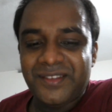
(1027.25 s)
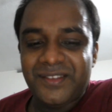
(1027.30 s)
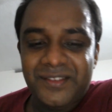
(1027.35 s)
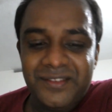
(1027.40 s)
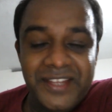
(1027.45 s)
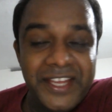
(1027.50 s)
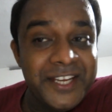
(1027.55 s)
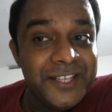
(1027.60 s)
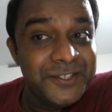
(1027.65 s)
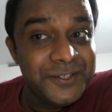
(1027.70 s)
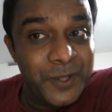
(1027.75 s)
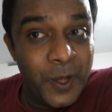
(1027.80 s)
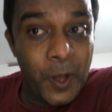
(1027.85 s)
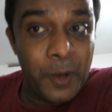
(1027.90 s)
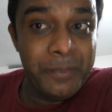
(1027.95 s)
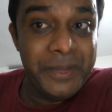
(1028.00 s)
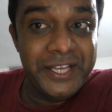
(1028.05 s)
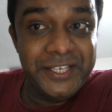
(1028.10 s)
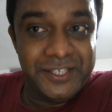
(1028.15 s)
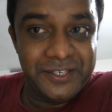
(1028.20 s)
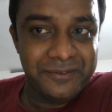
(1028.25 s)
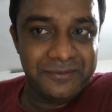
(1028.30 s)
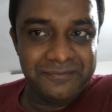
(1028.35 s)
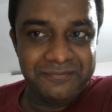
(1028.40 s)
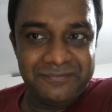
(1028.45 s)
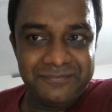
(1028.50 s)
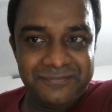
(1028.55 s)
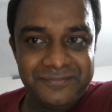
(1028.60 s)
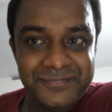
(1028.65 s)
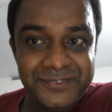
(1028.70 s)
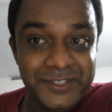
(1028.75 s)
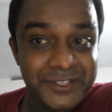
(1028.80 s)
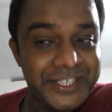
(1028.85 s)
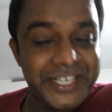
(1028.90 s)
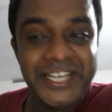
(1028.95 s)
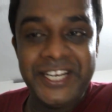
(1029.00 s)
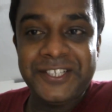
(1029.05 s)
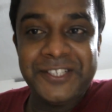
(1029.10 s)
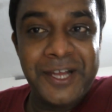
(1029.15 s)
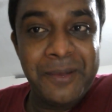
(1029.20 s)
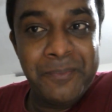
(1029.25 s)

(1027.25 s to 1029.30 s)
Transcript: That is normative. So traditional